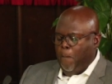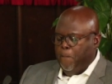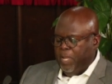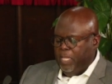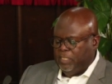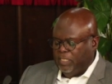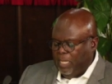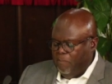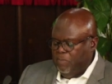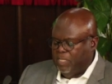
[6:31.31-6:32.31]
but
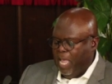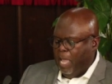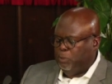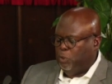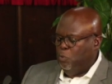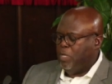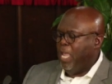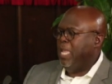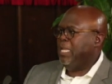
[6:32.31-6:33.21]
sometimes you can't